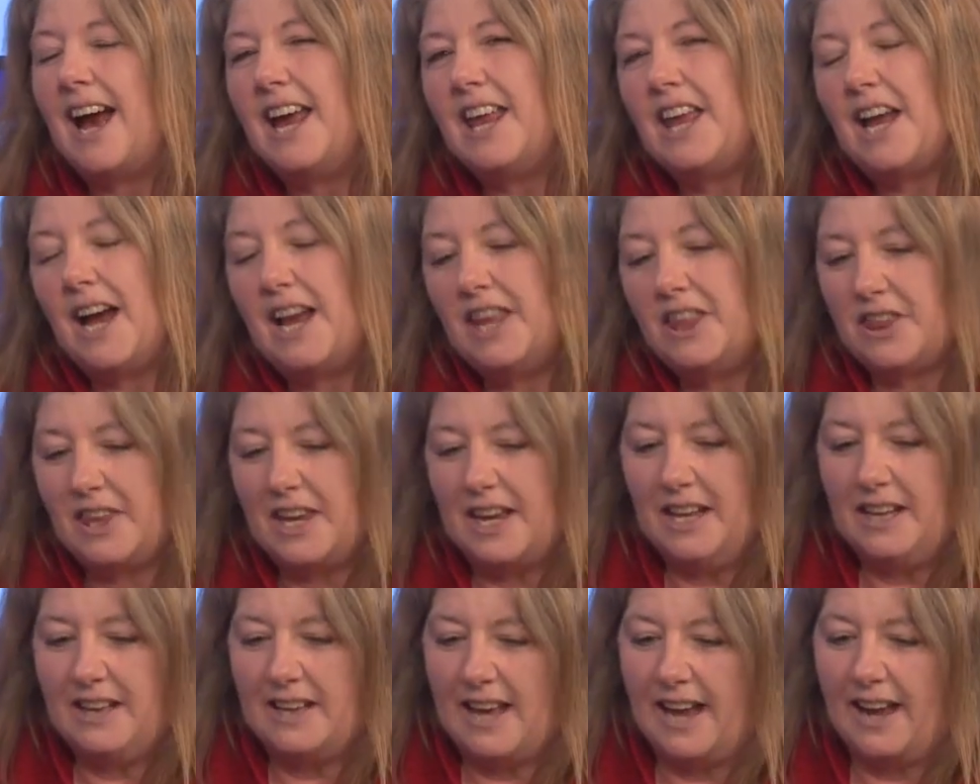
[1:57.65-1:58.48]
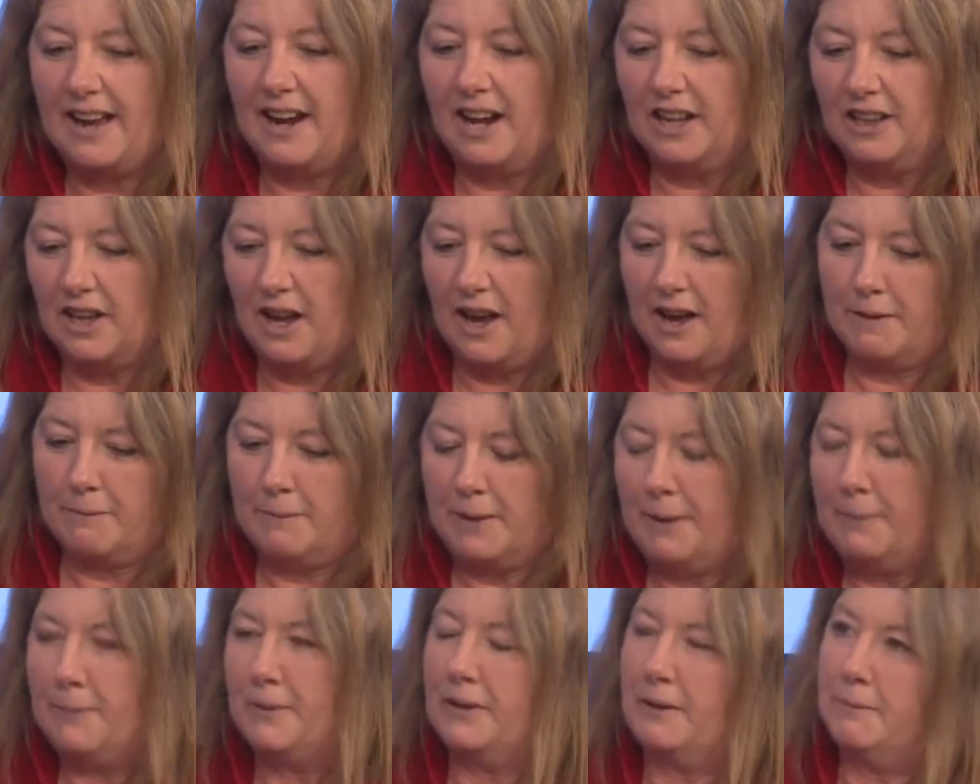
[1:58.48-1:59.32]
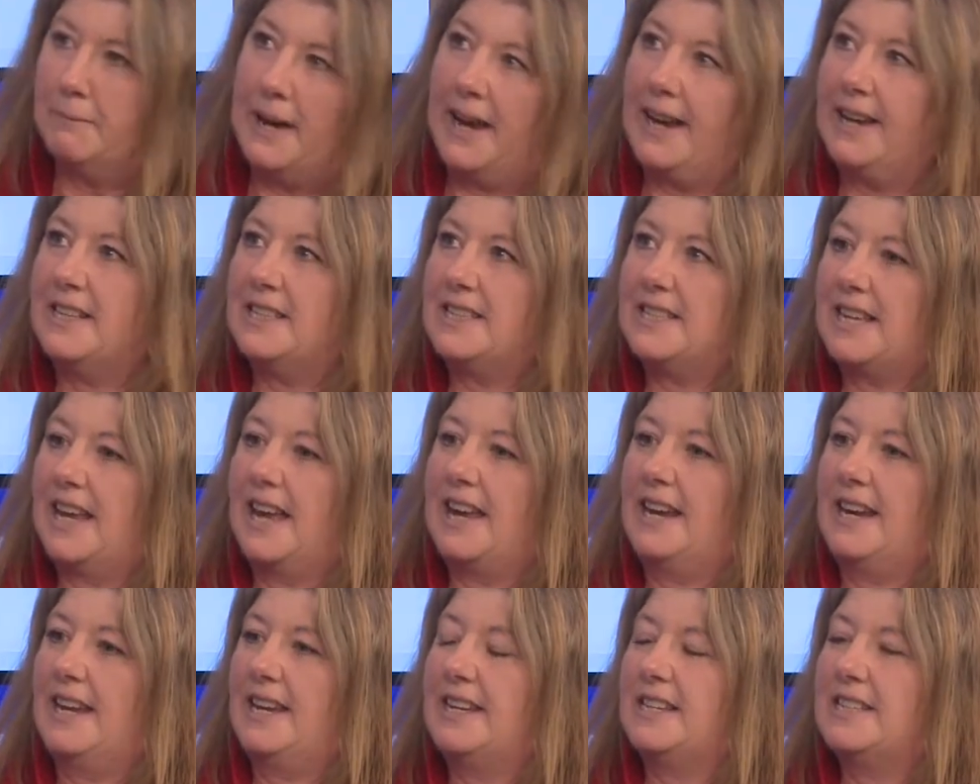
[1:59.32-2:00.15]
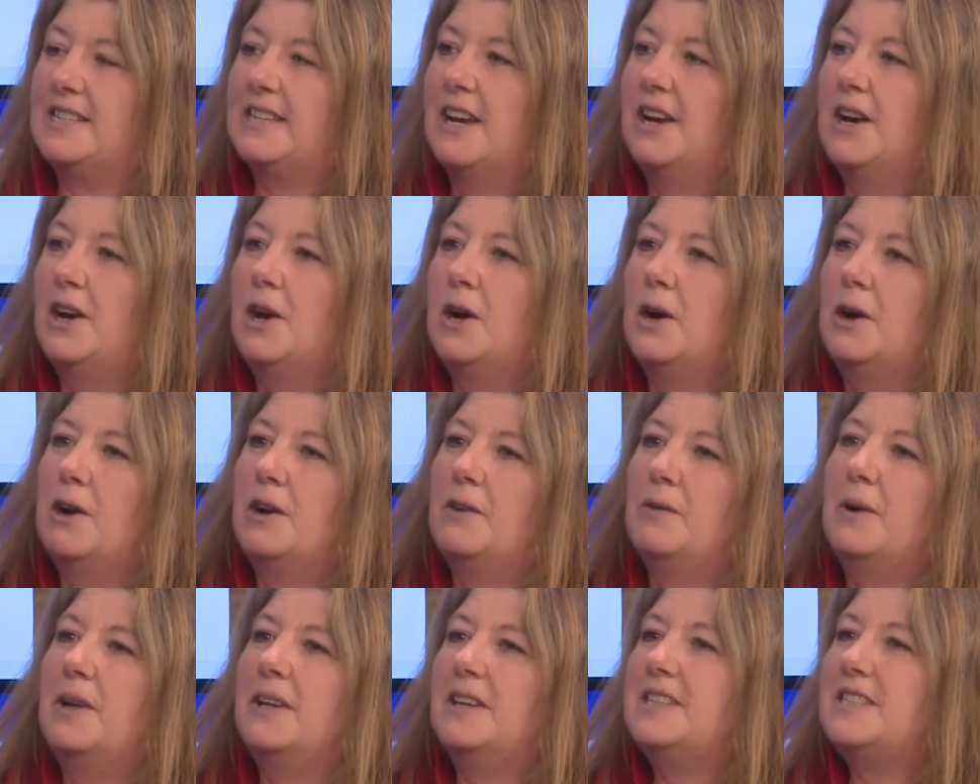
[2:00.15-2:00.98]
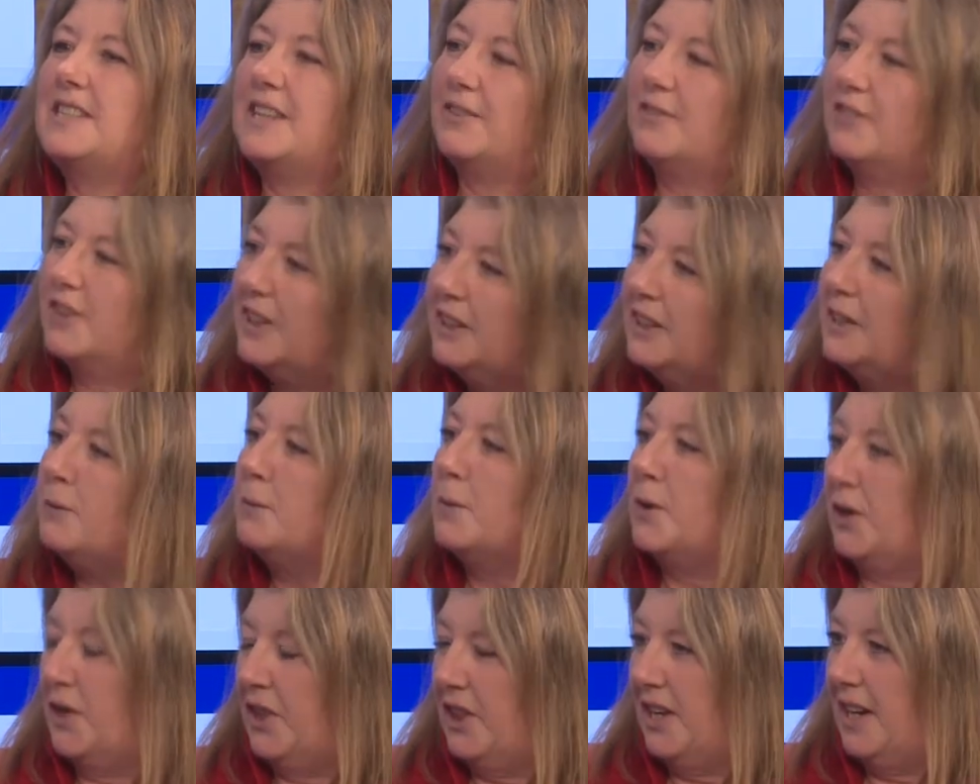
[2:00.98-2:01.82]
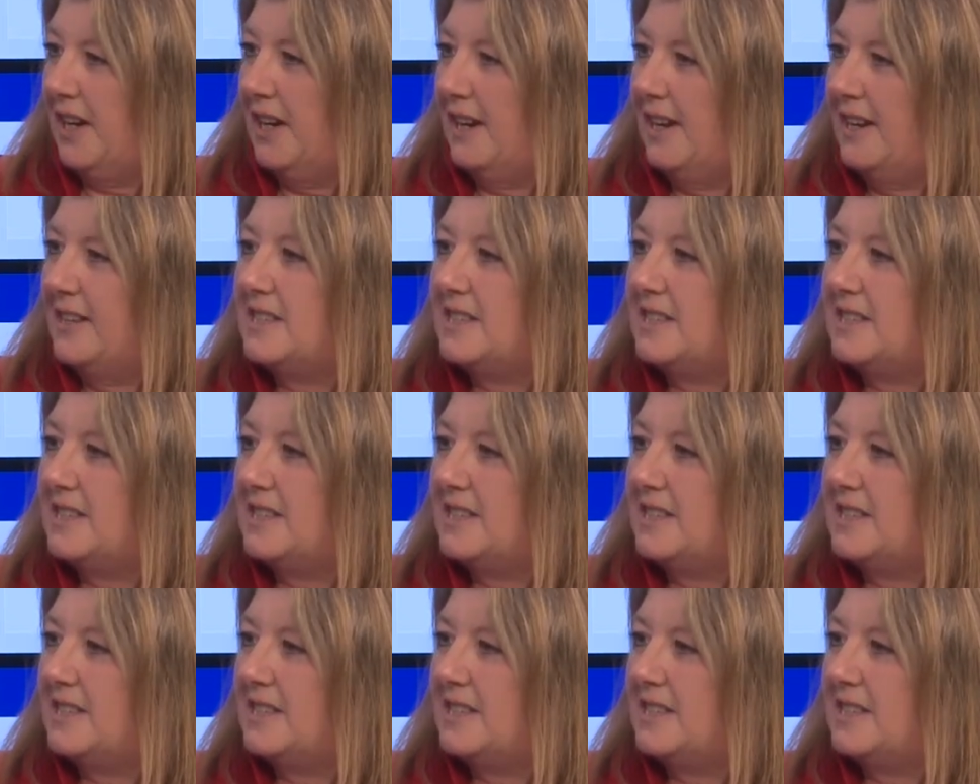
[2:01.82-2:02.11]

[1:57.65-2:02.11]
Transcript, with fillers: I, I think that a lot of people's mindset is, well, is it really worth it?